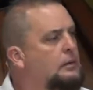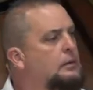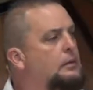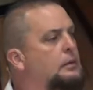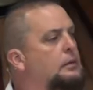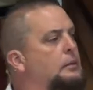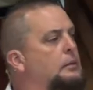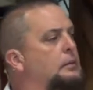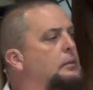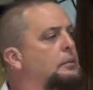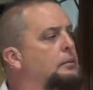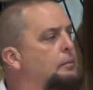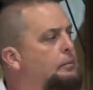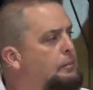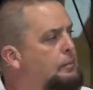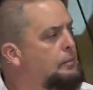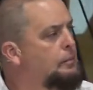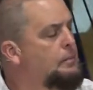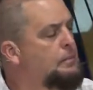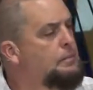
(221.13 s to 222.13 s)

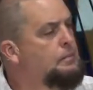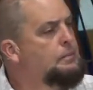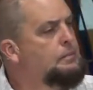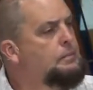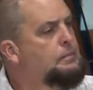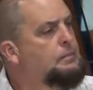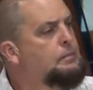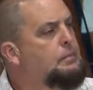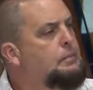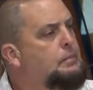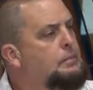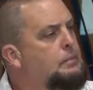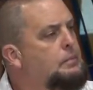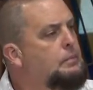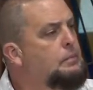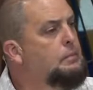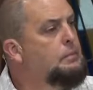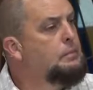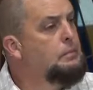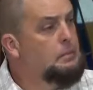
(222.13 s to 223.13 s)

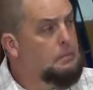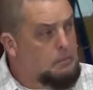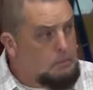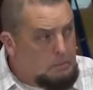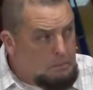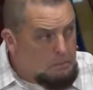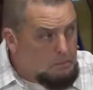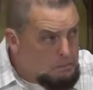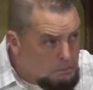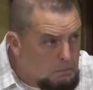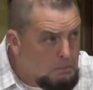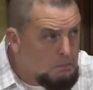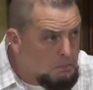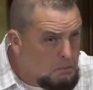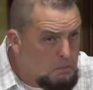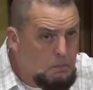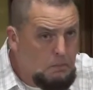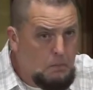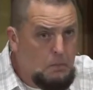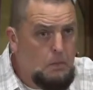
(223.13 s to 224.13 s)

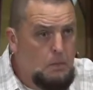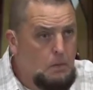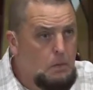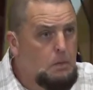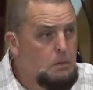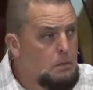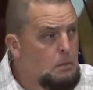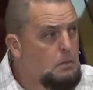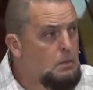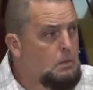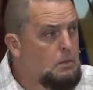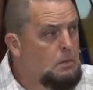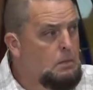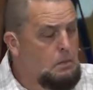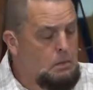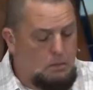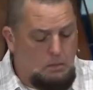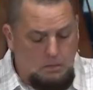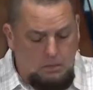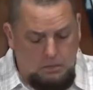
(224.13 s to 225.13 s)

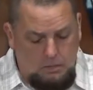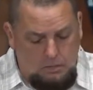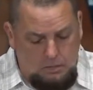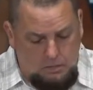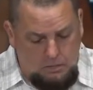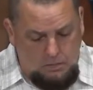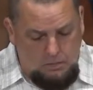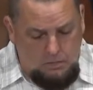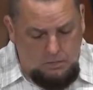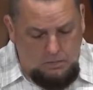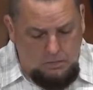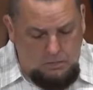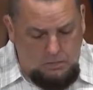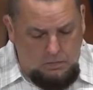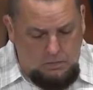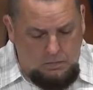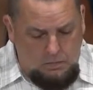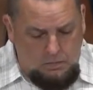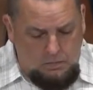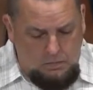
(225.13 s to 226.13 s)

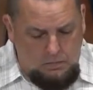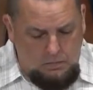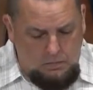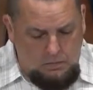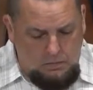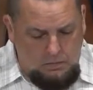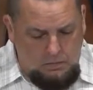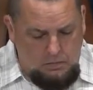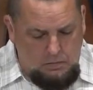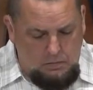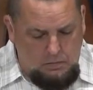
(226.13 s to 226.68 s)
No one is speaking in this clip.